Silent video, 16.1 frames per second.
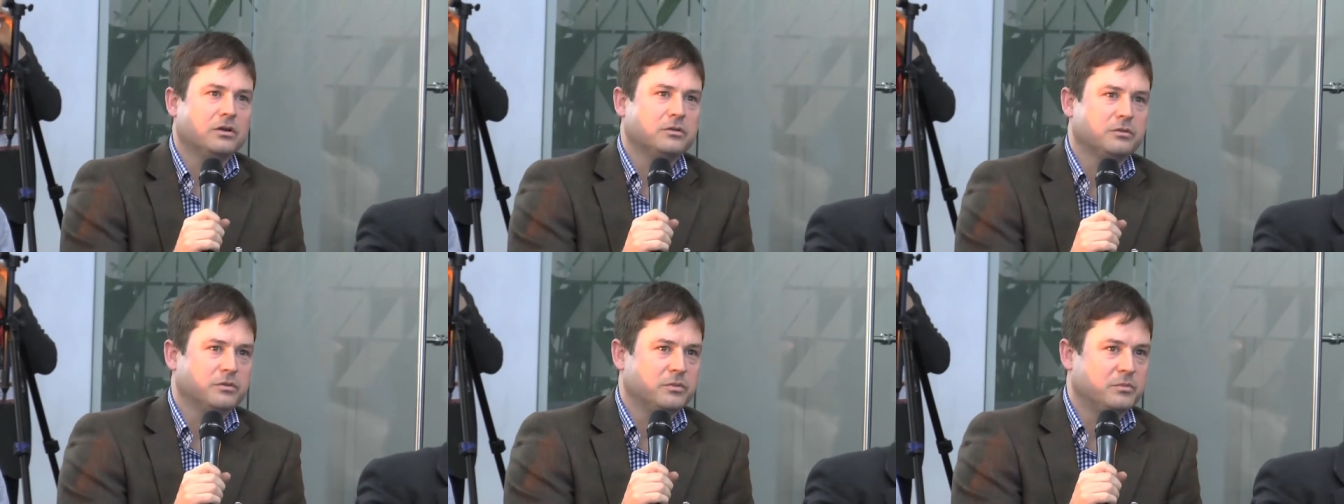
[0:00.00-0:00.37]

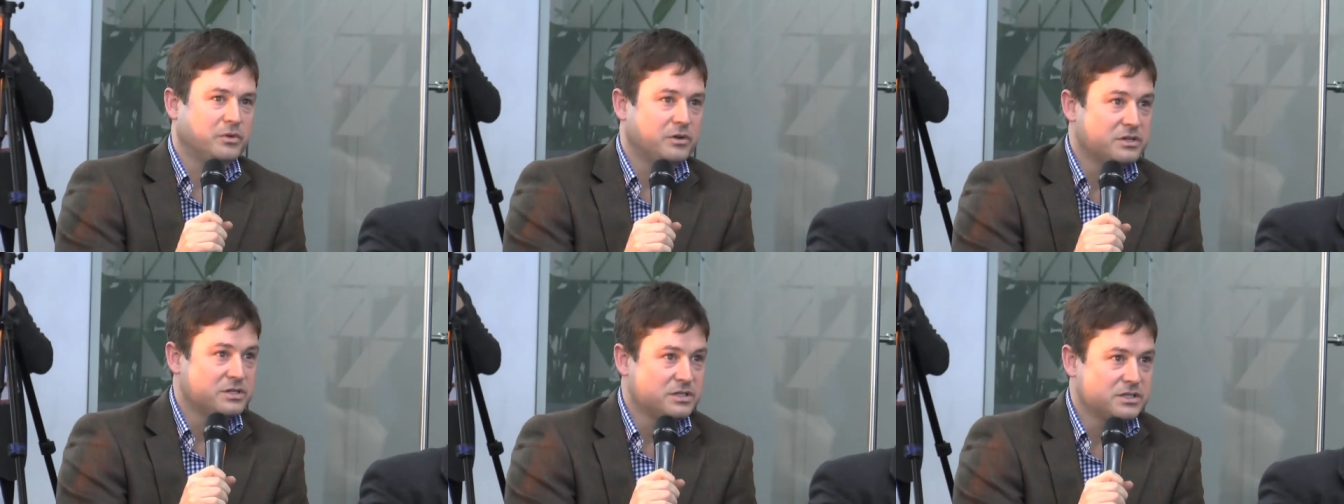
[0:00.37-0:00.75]
gone through the
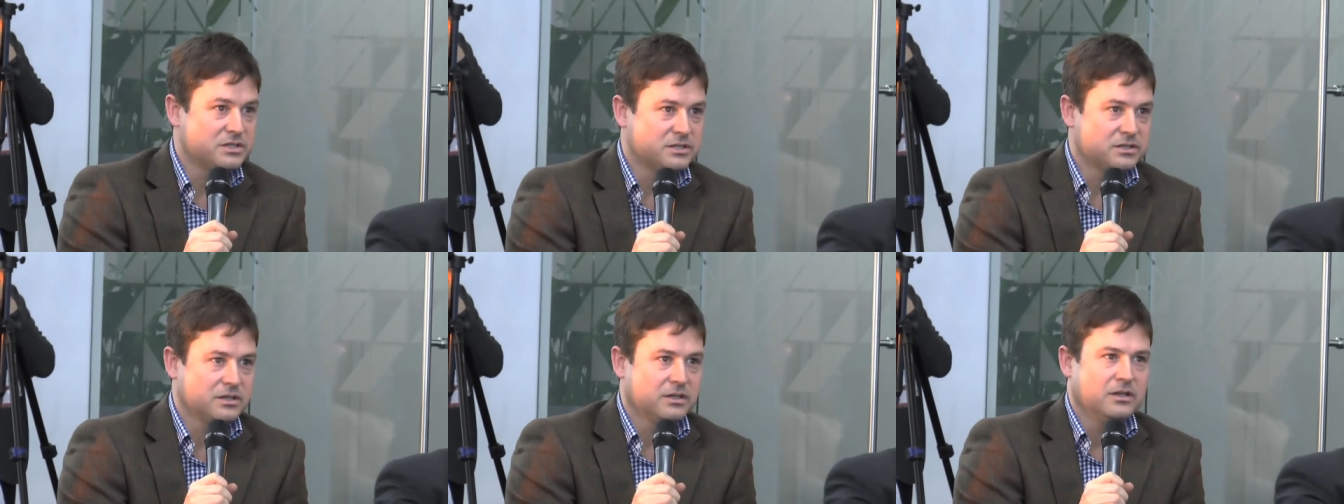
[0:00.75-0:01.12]

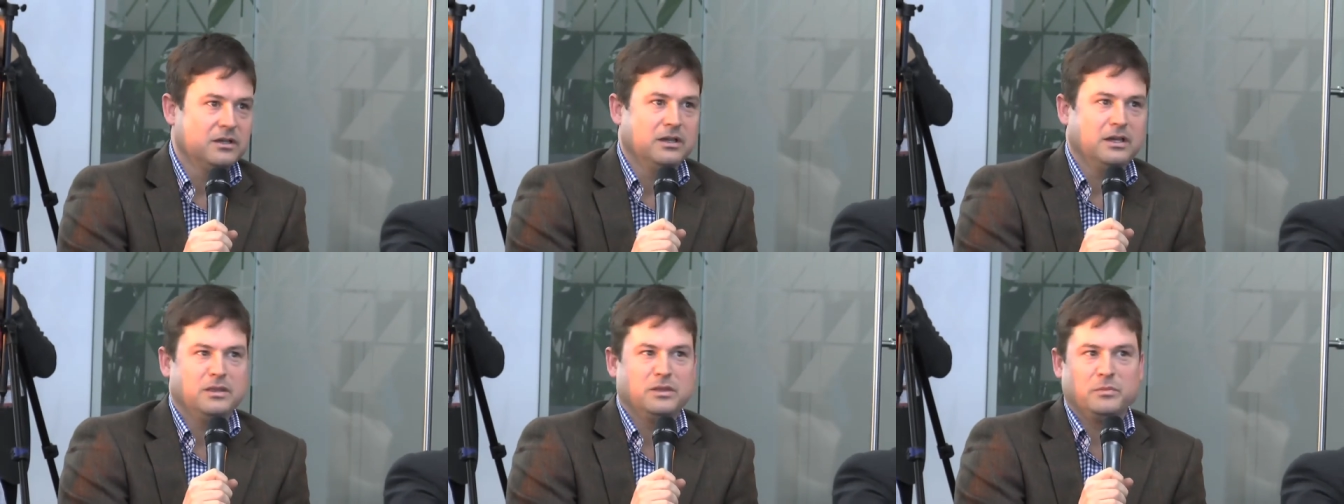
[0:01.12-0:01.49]
process
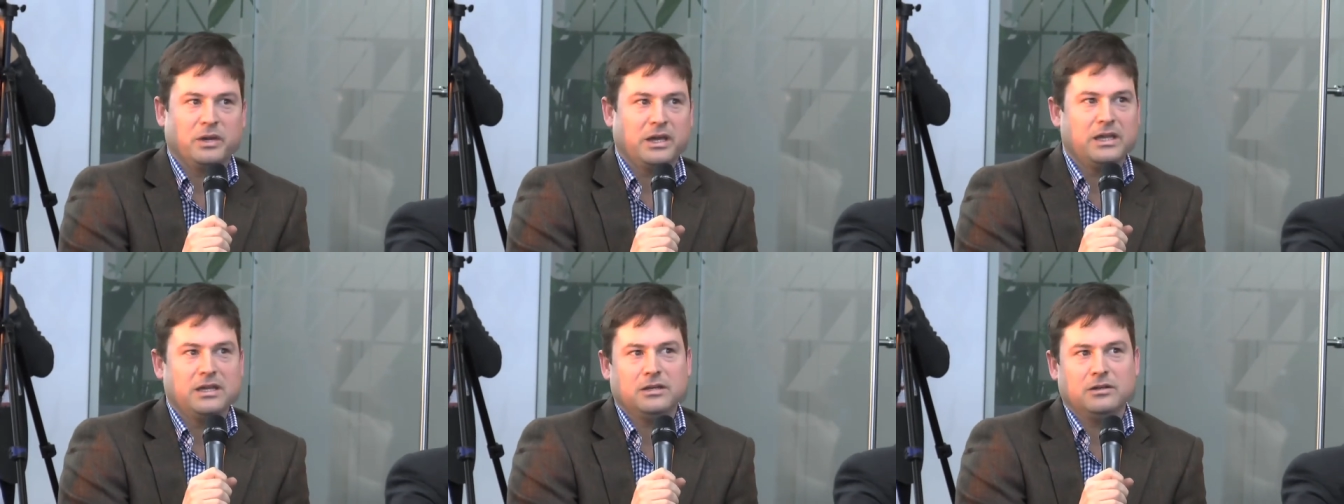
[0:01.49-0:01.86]
and the
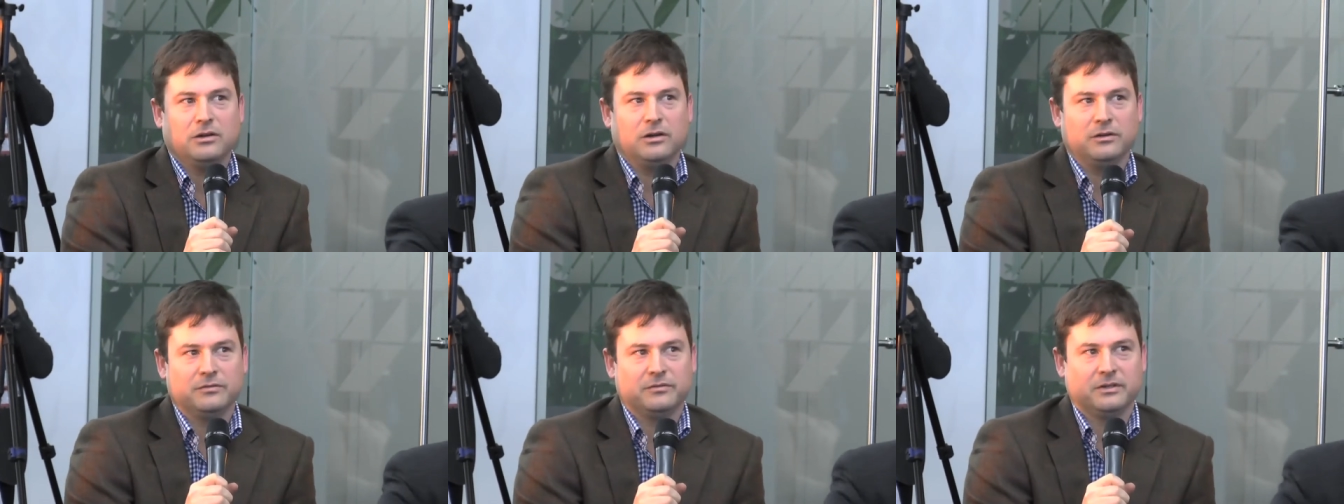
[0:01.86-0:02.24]

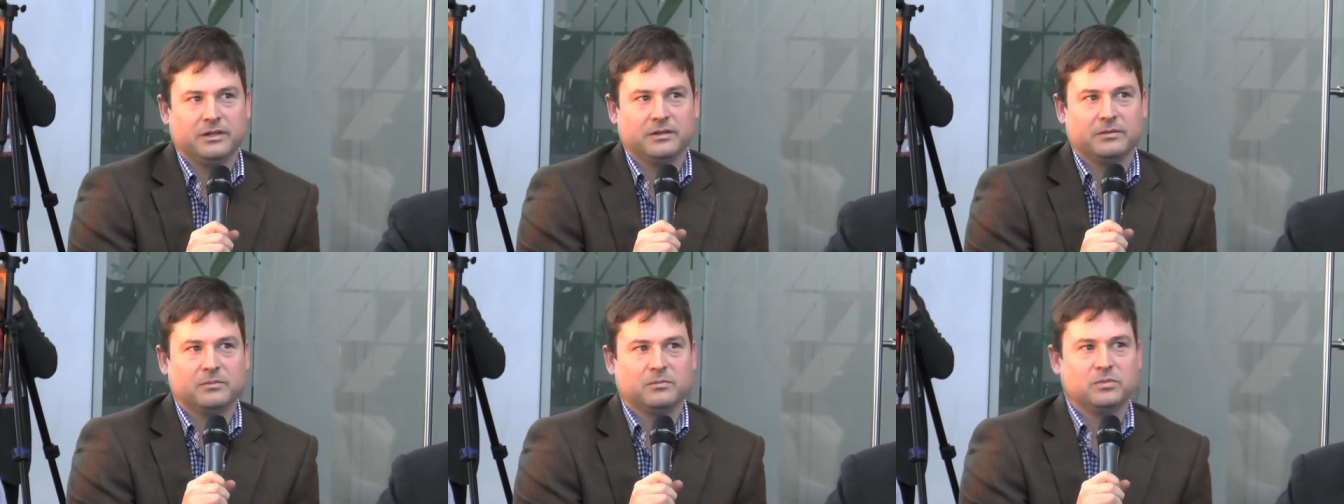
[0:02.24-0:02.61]
pain of
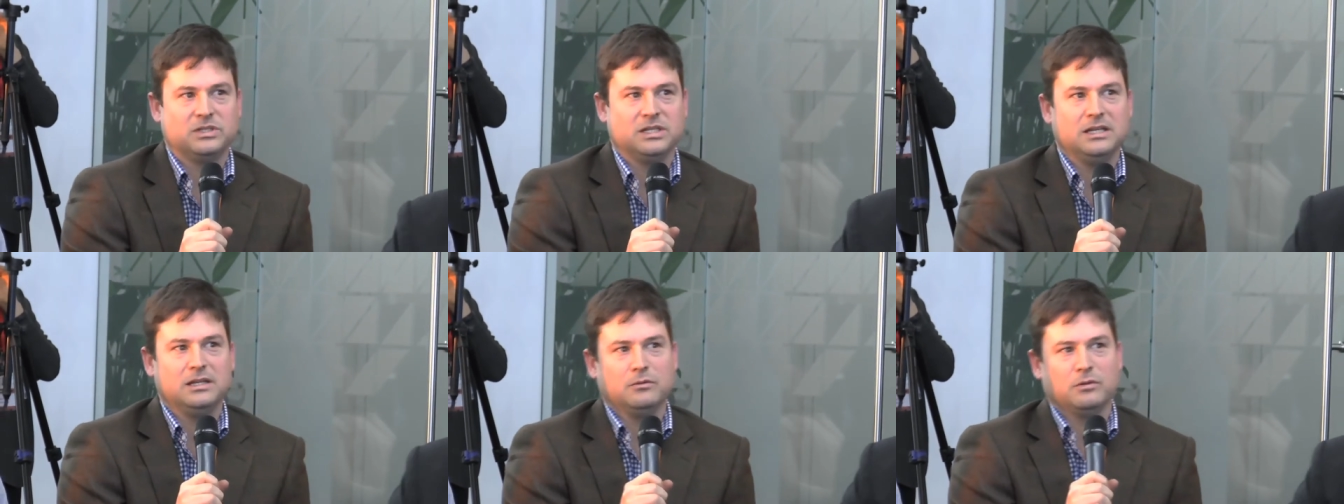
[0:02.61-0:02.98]
uh,
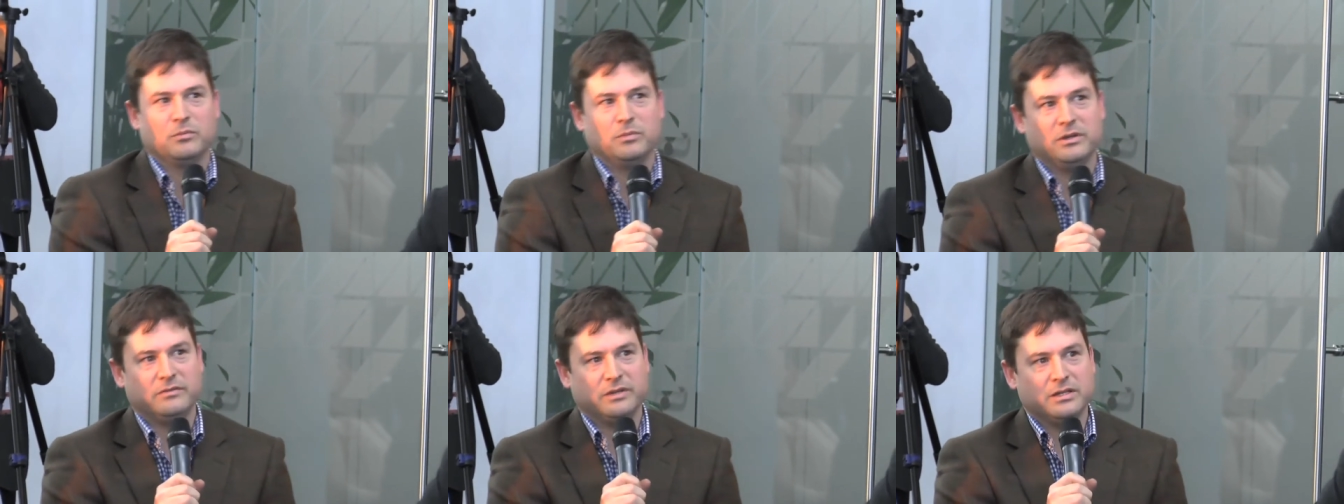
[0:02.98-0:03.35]
dealing
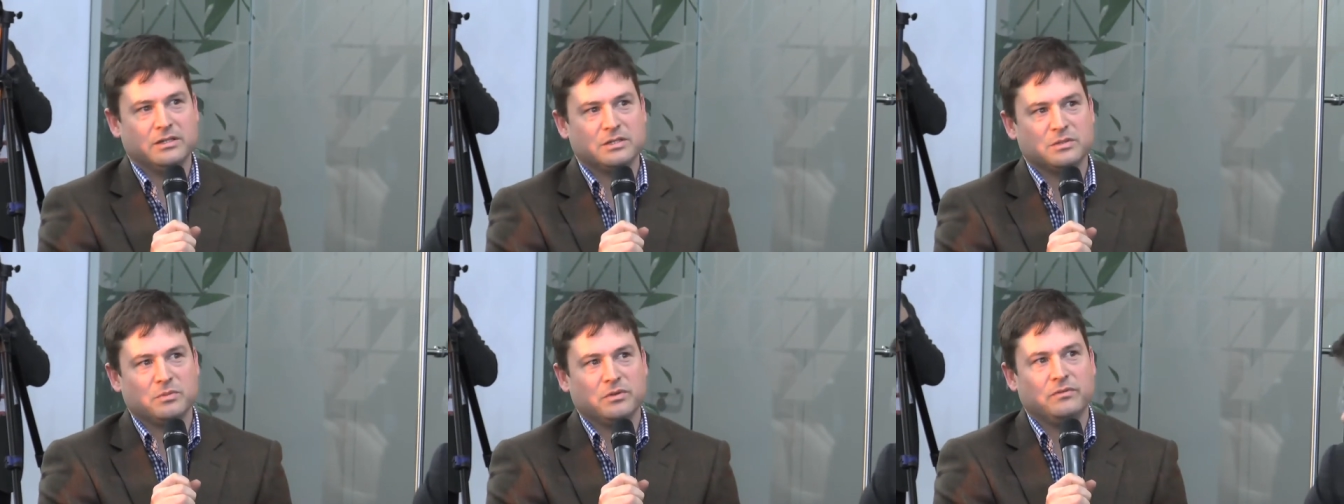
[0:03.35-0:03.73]
with big
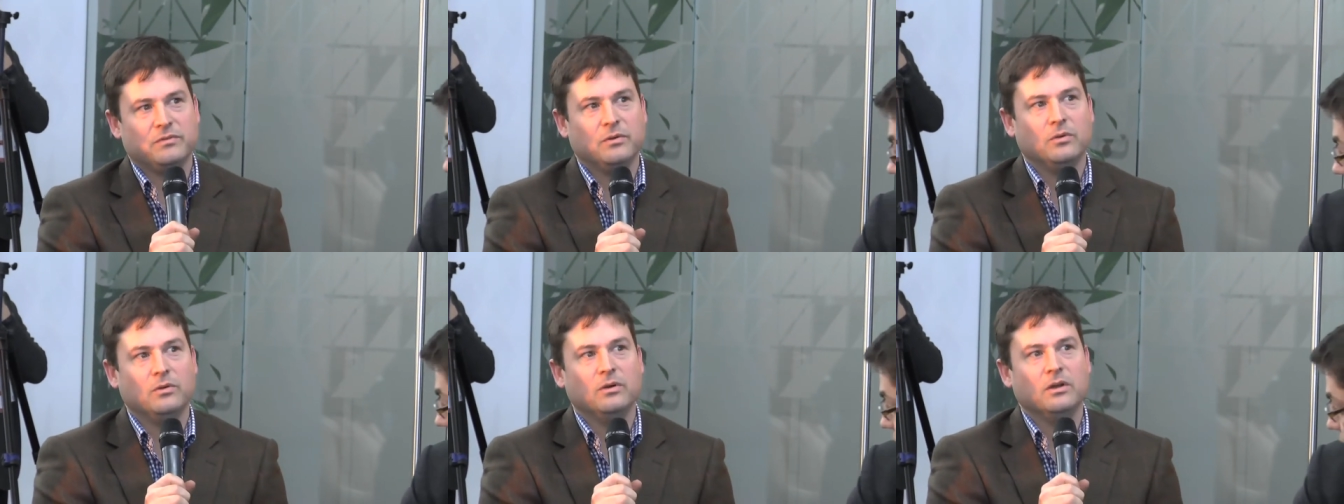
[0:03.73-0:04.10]
vendors
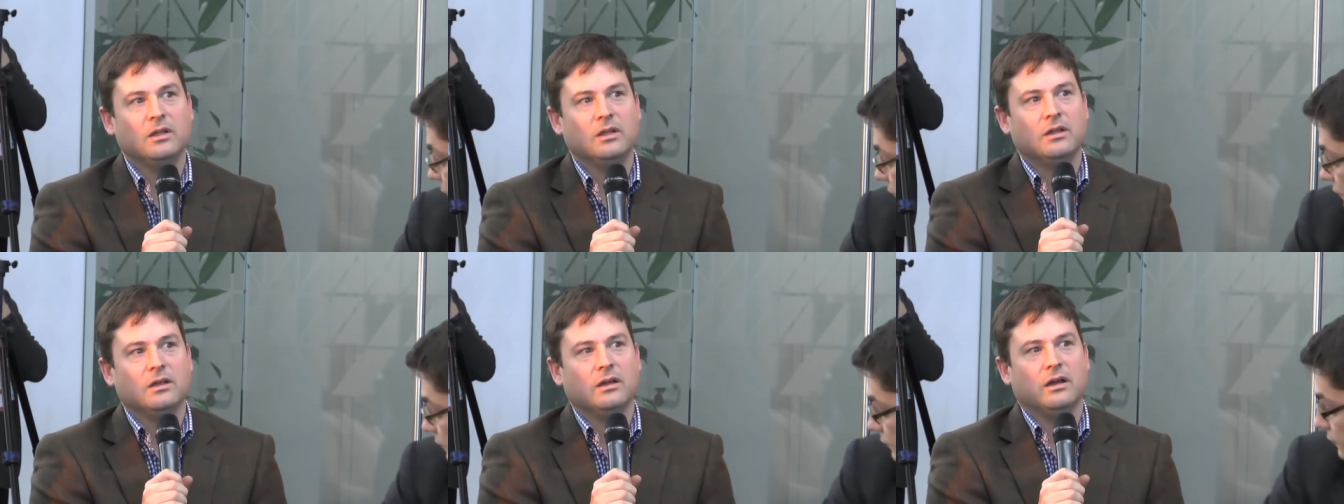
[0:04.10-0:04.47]
before,
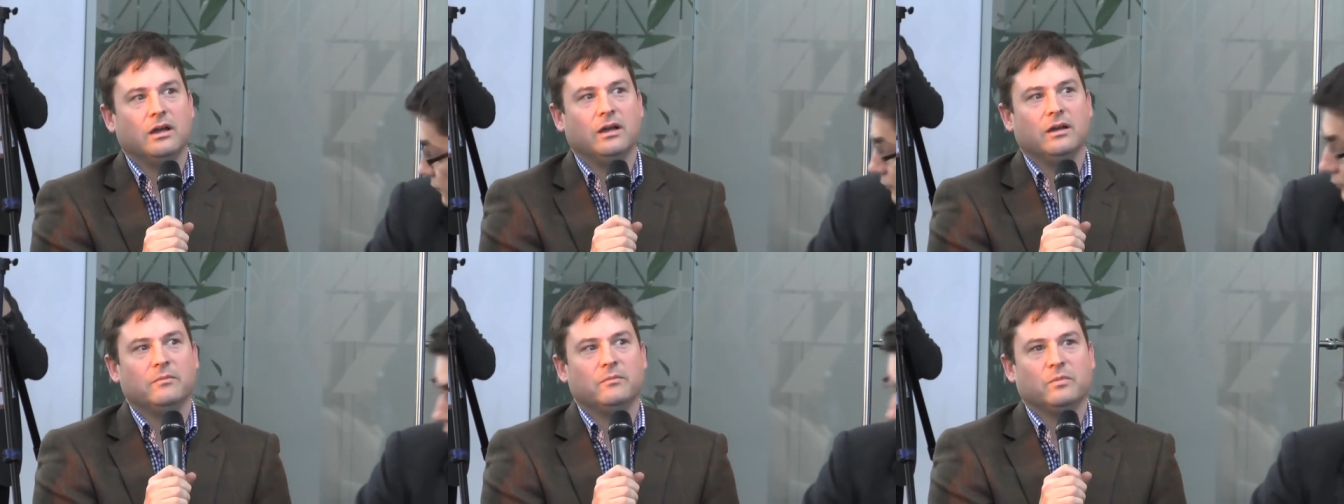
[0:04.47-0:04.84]

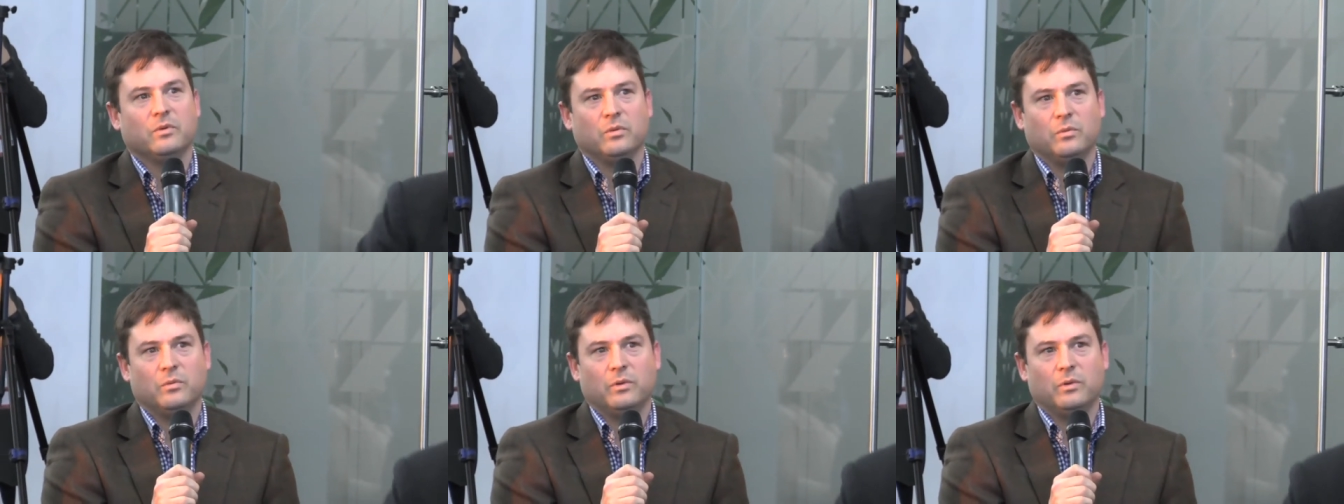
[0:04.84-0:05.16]
um,